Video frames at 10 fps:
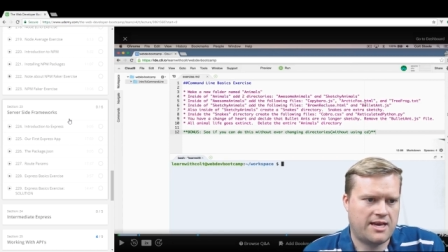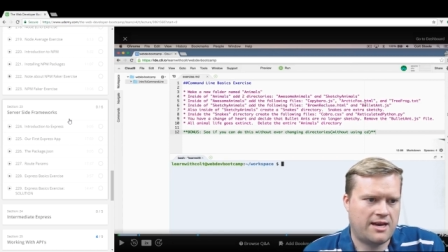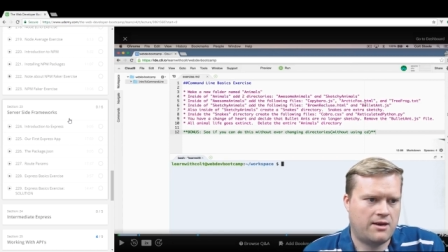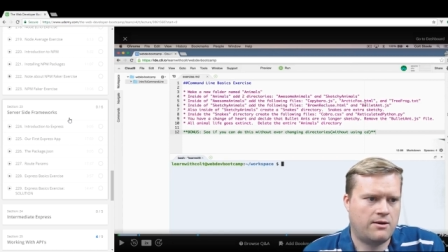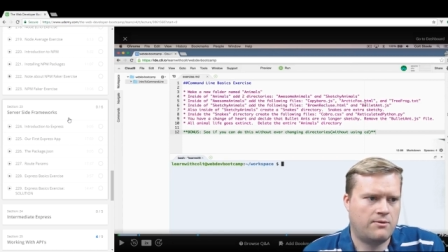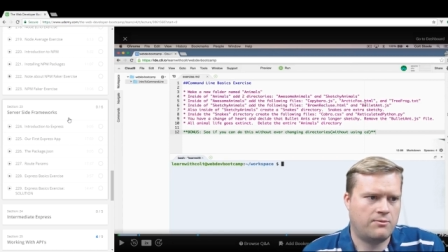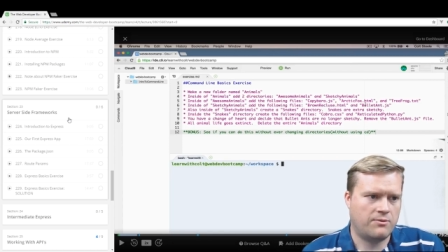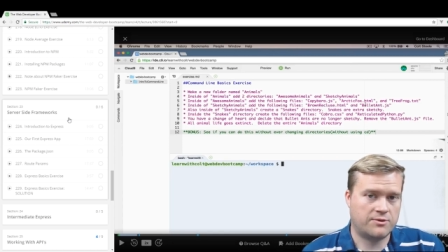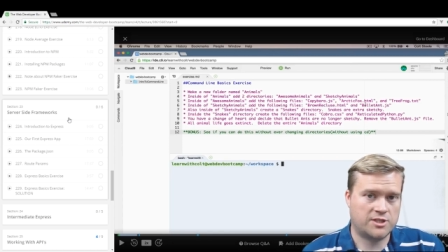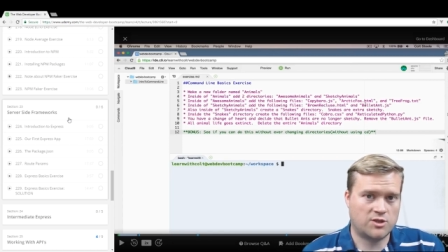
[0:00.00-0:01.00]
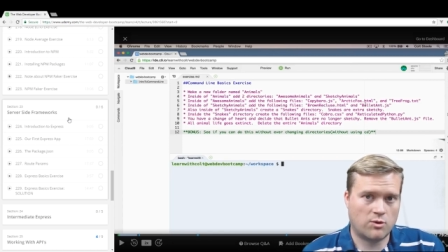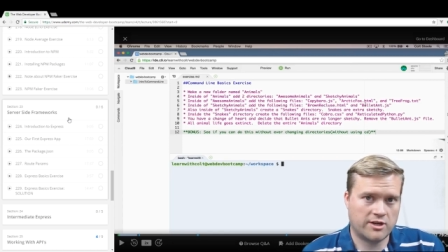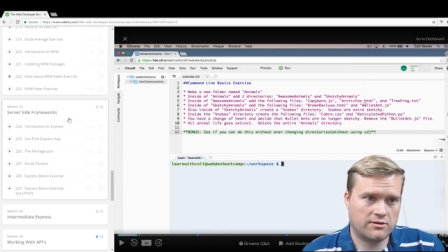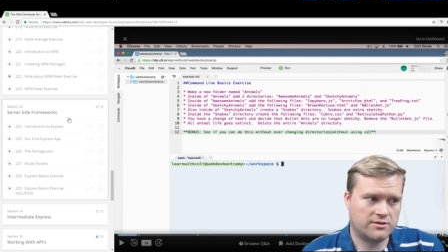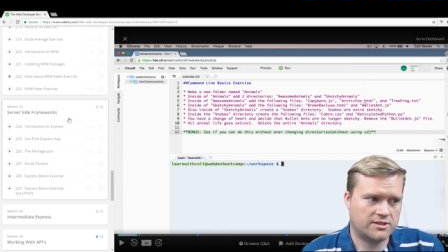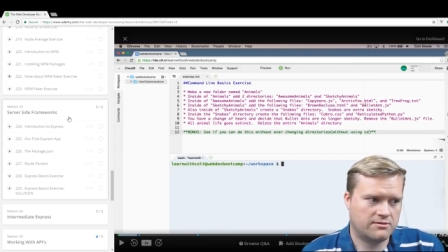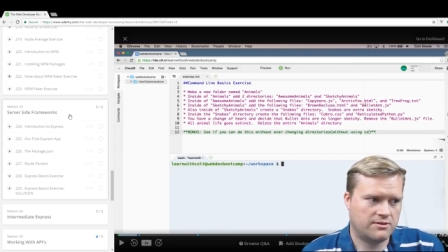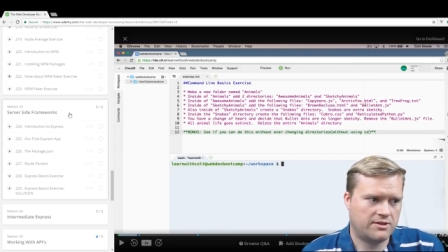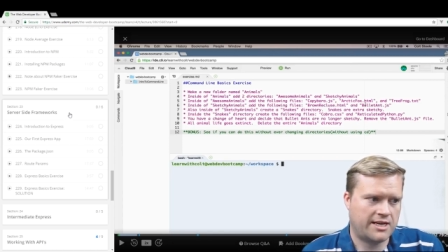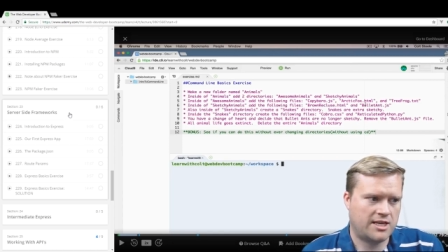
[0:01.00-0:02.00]
uh, tutorials
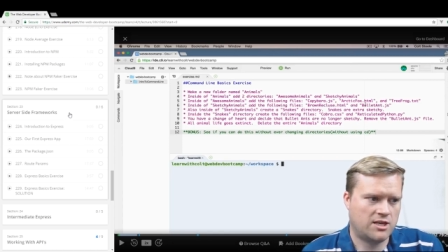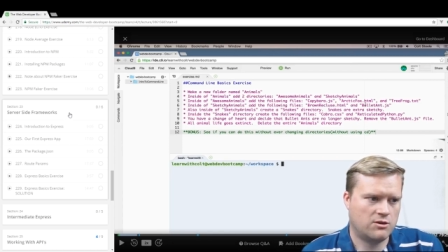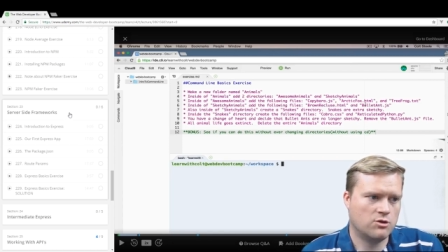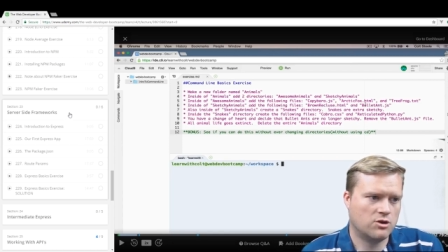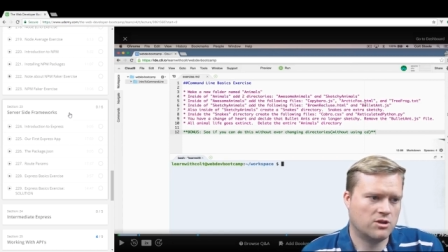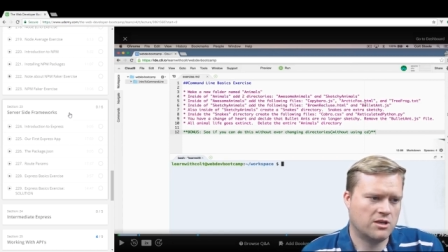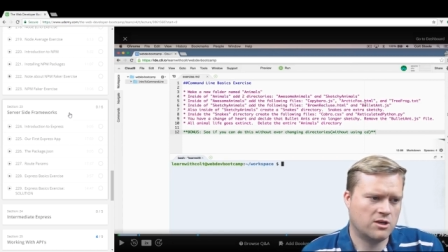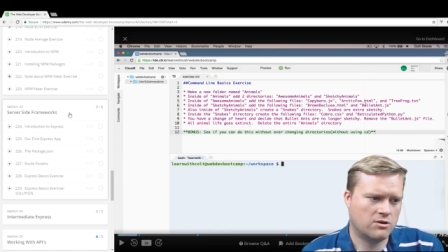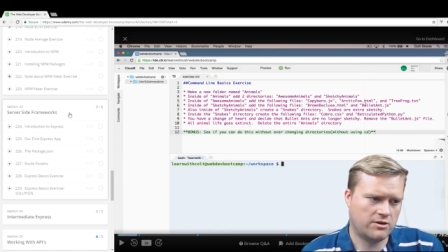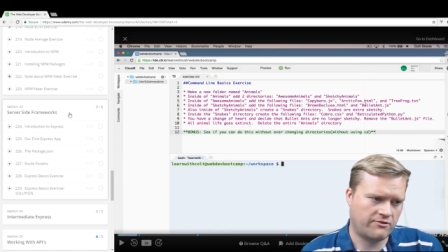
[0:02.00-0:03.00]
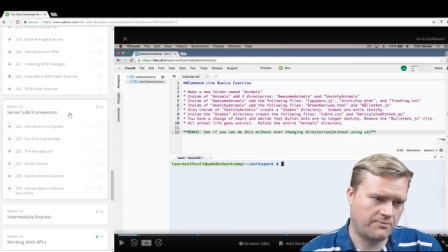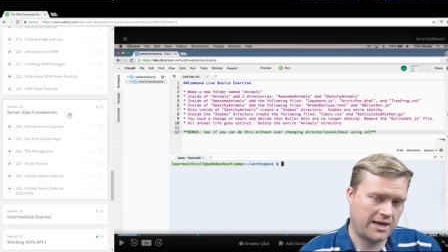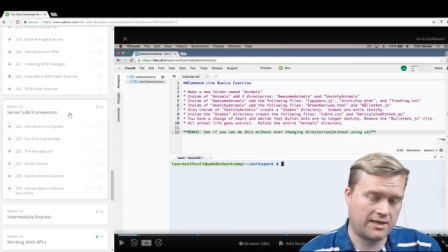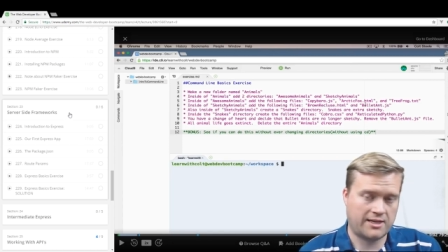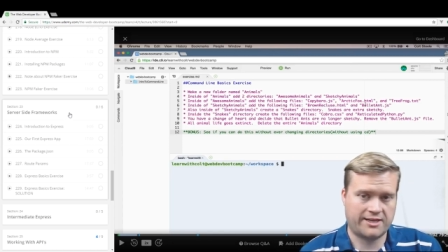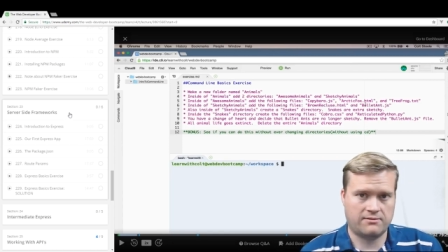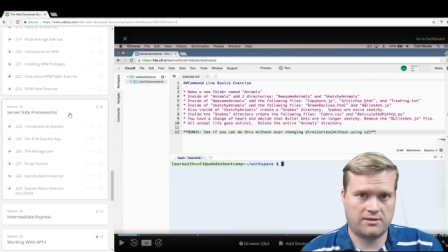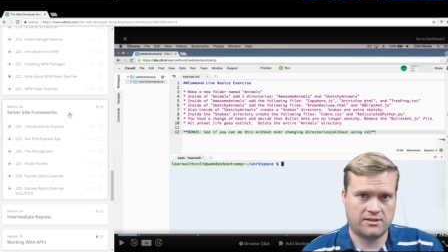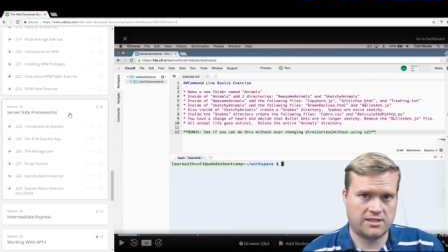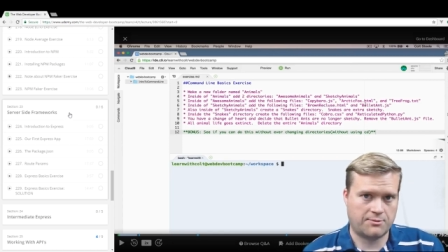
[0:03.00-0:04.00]
that he you could he could have made a, like a,
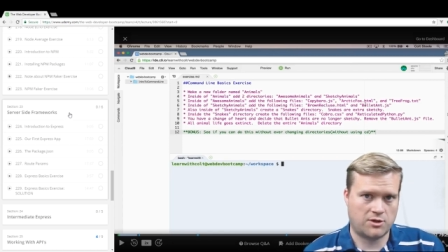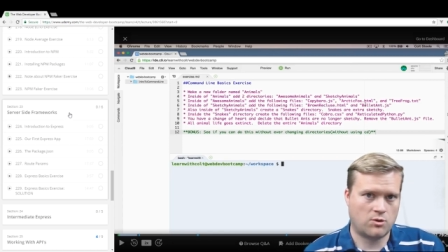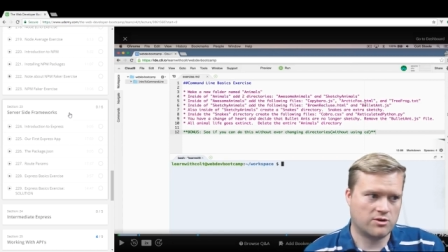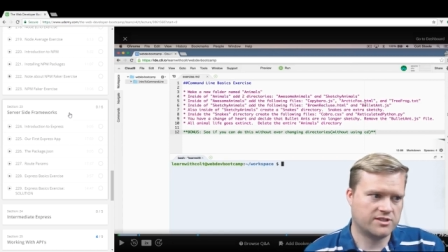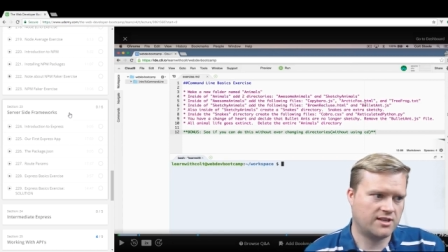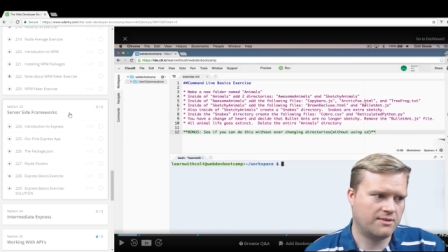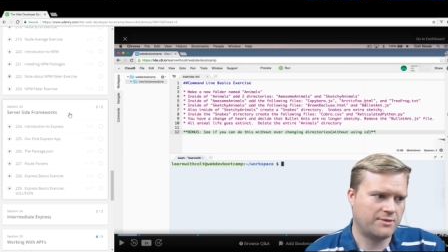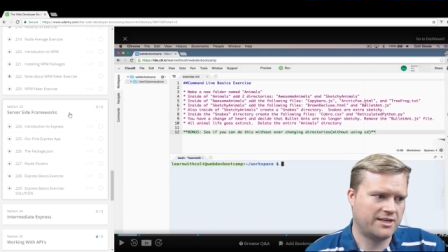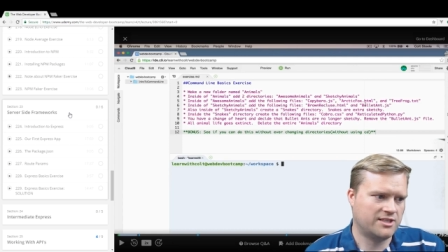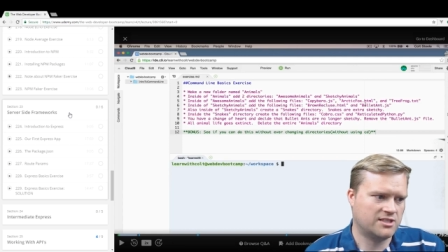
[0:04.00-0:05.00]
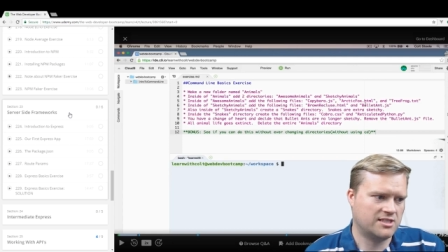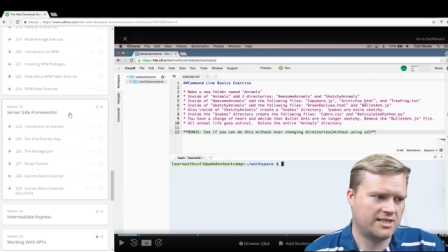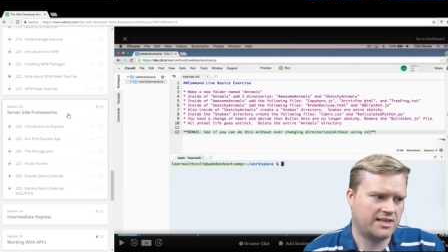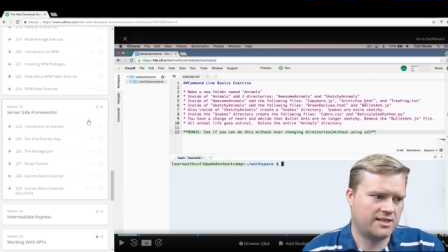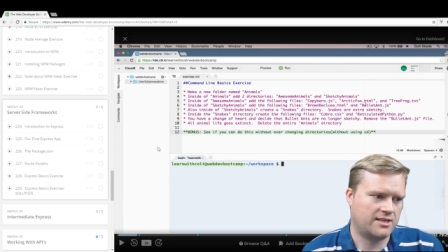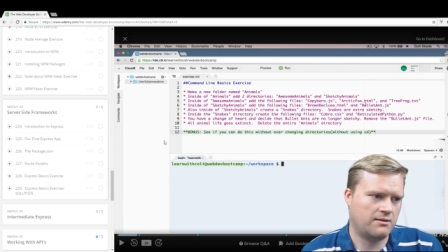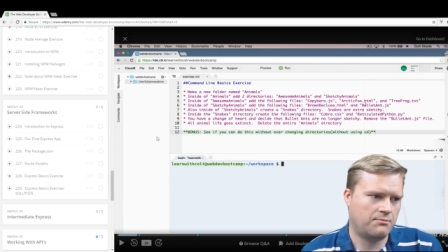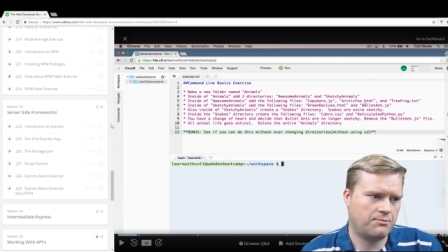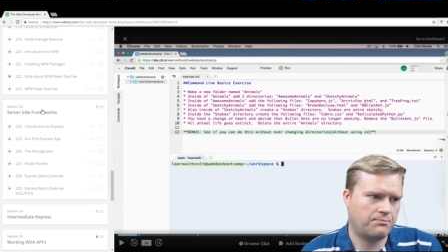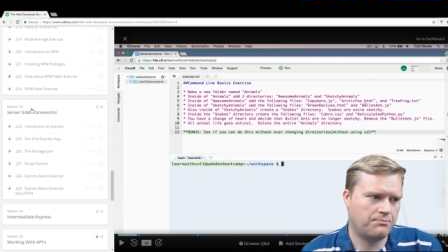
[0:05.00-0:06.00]
a separate course on, but he just decided to kind of
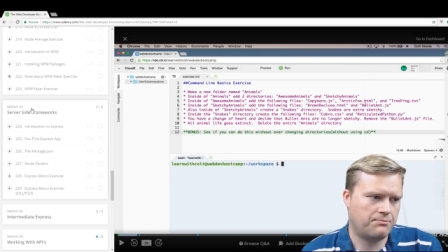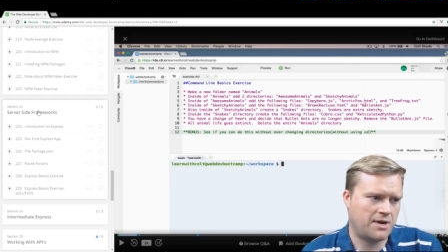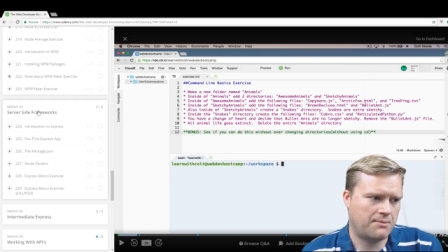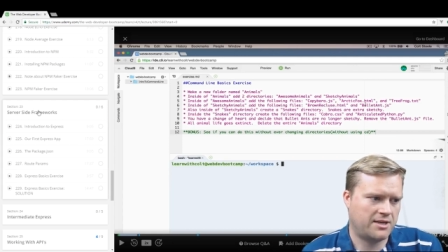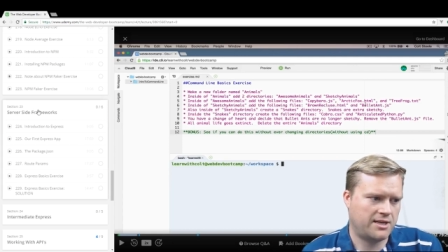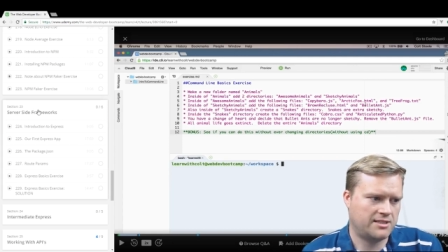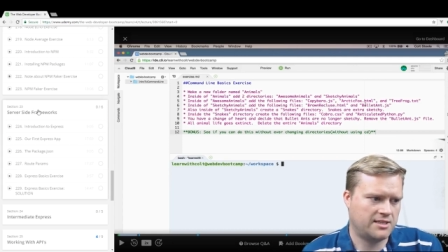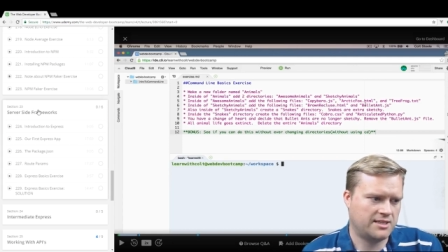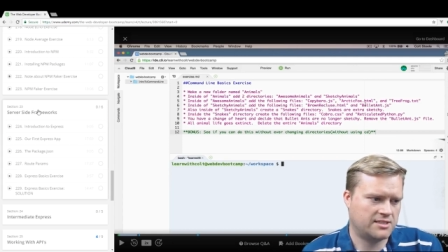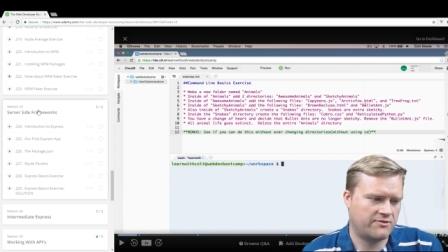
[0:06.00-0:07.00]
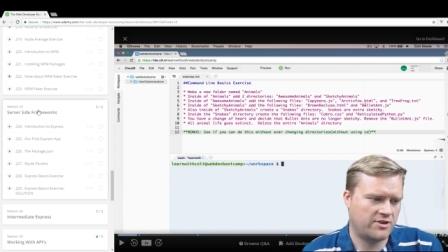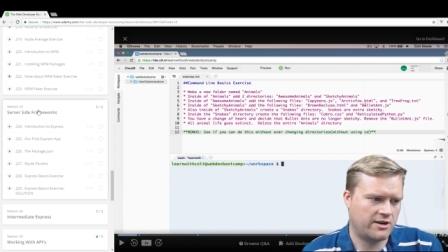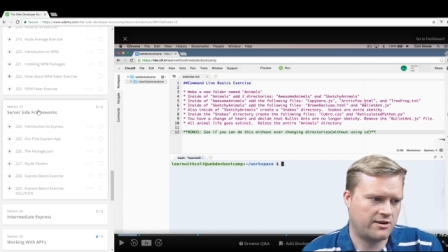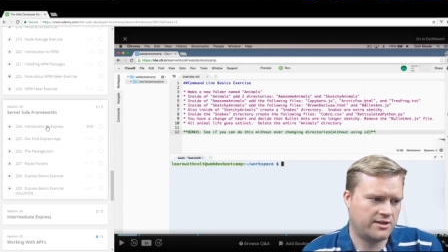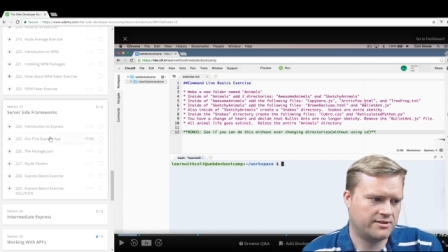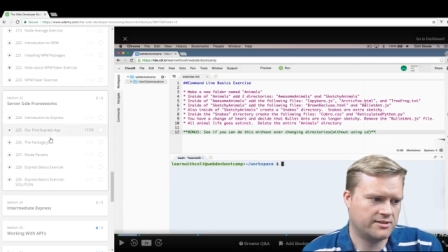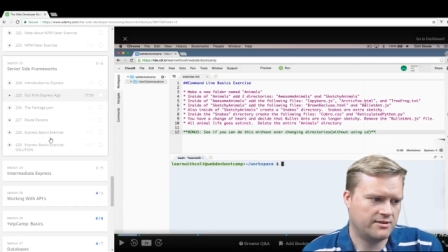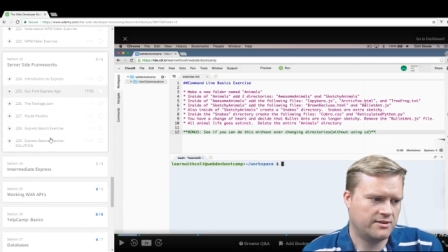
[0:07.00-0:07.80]
pop it into these different areas.